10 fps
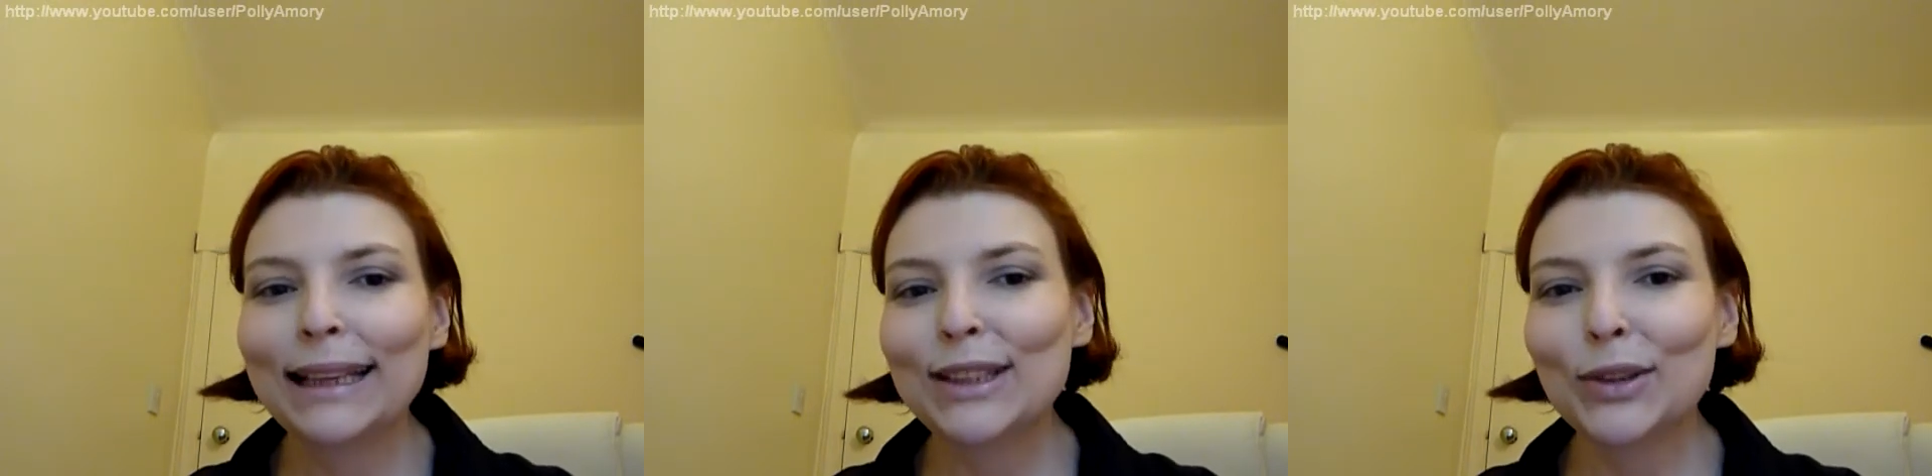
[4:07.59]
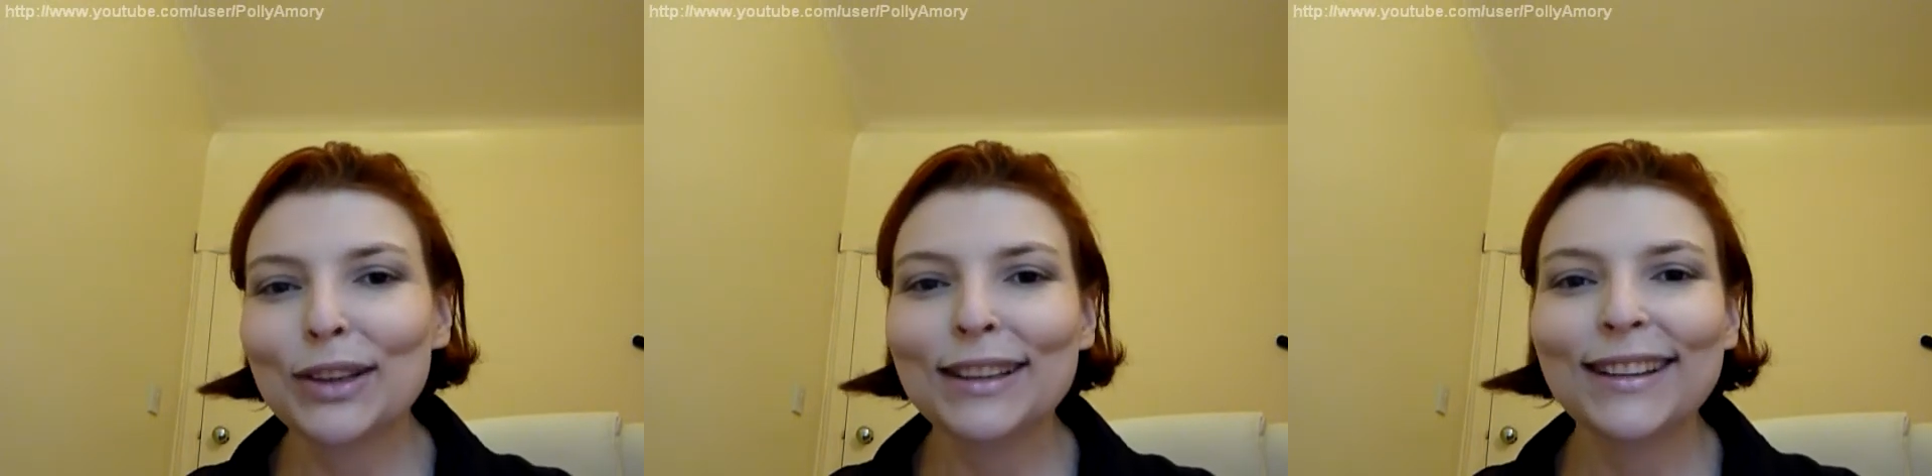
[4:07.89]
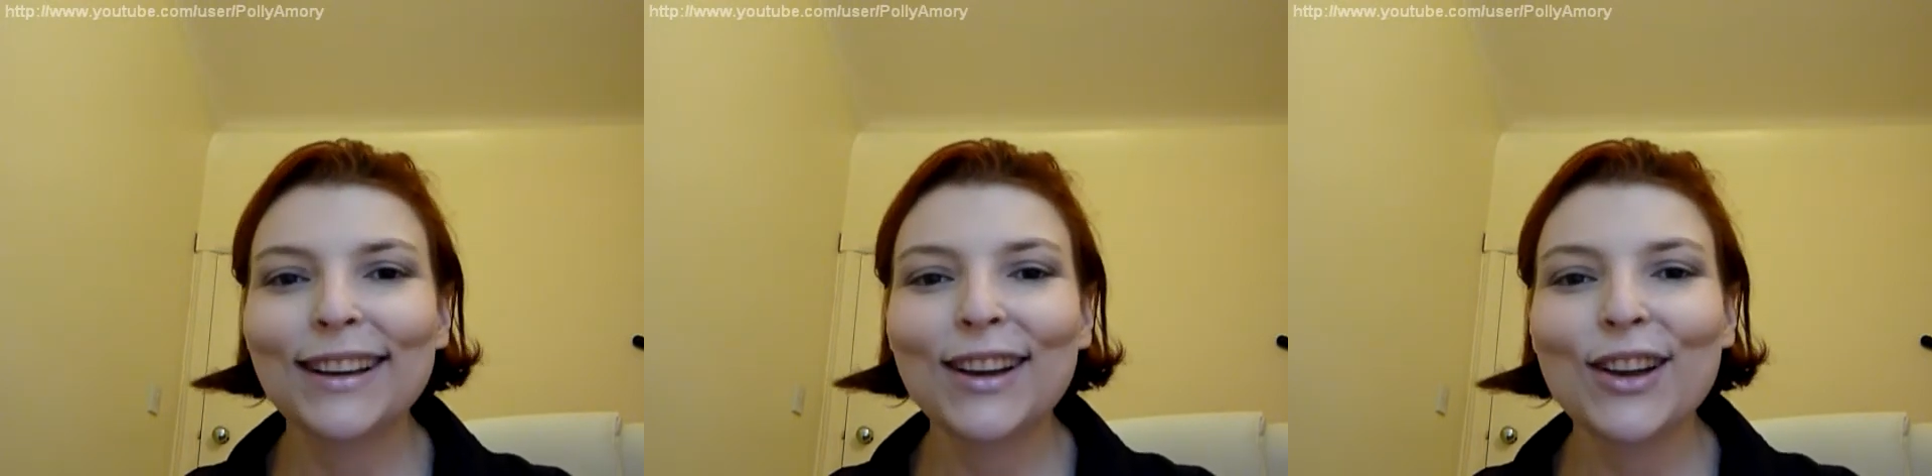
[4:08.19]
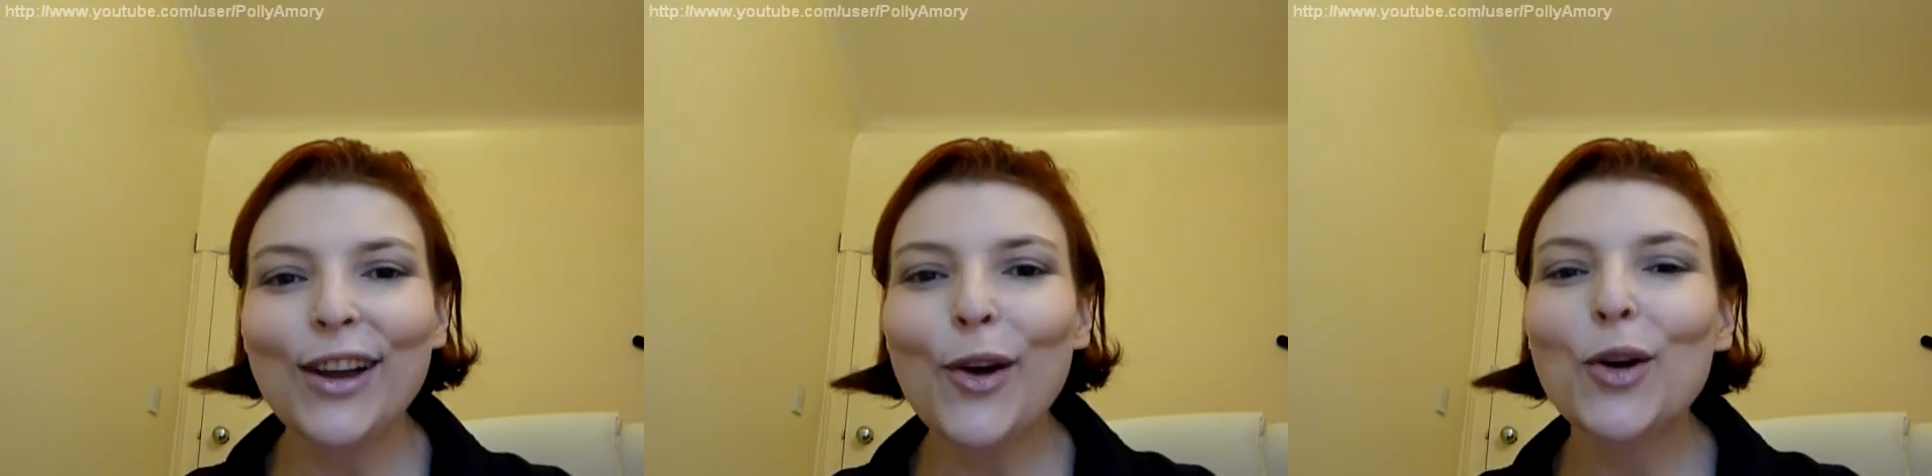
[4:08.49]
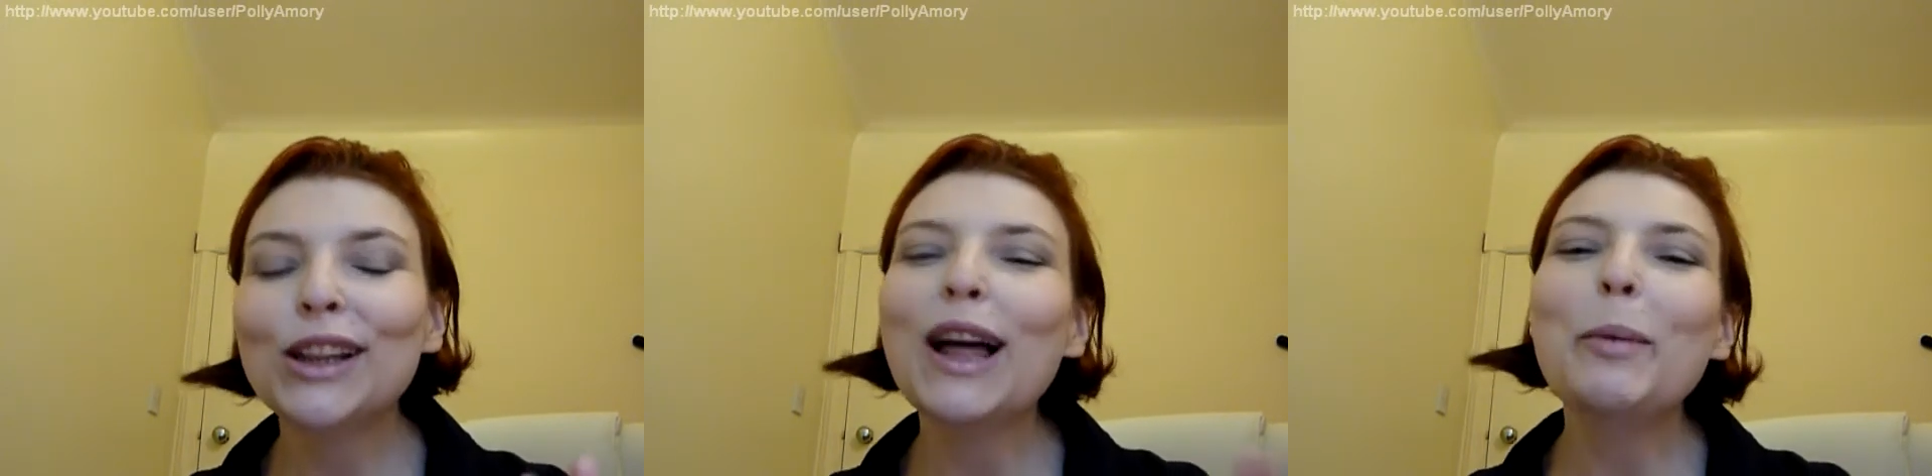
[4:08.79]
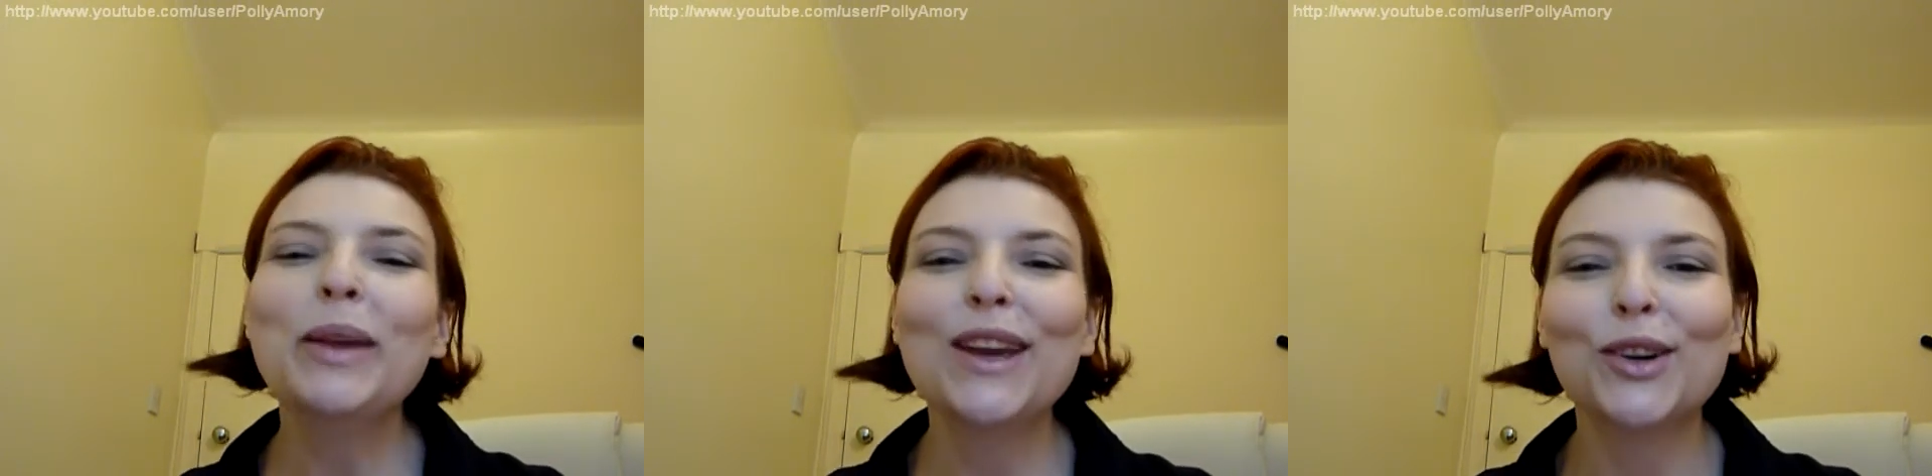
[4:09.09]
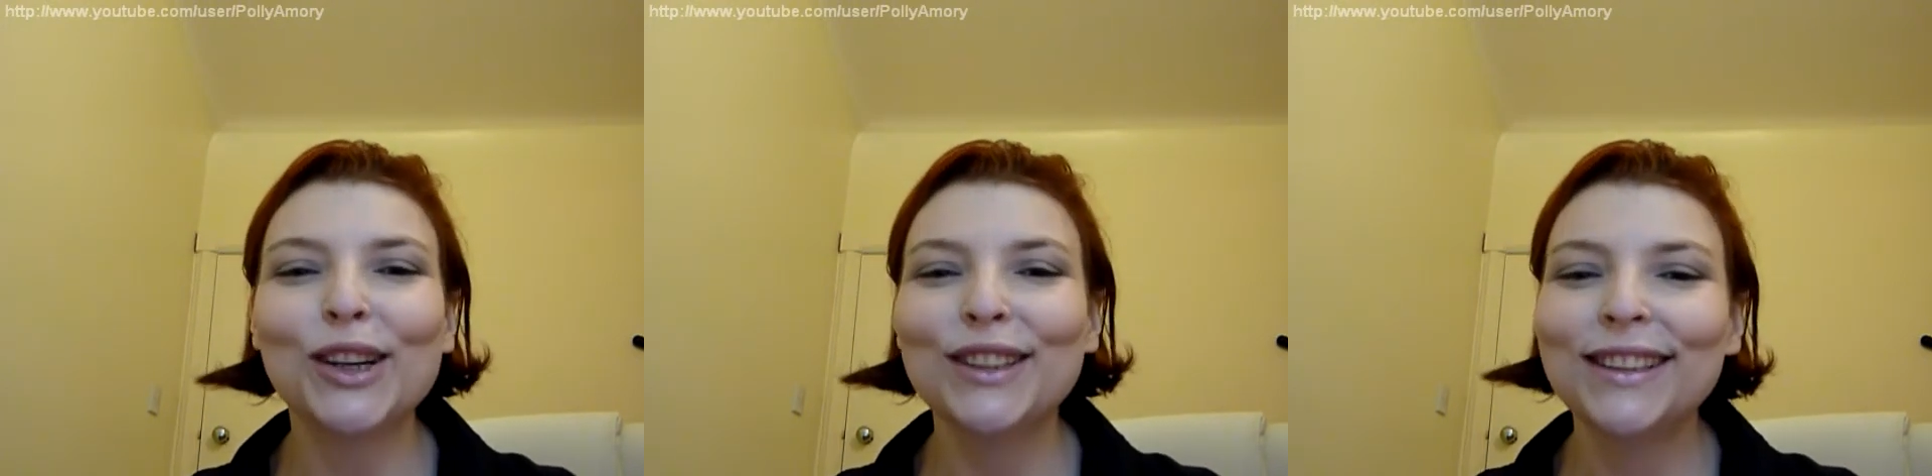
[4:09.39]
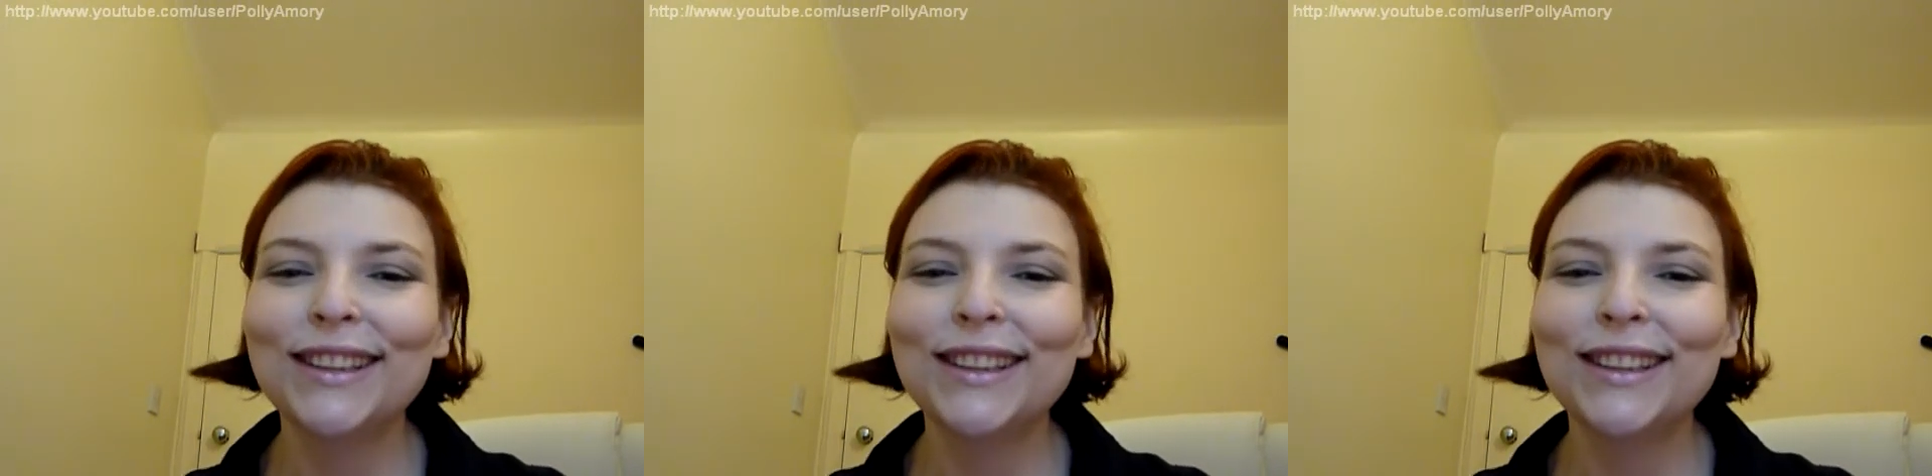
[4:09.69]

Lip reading: sort of go clubby or,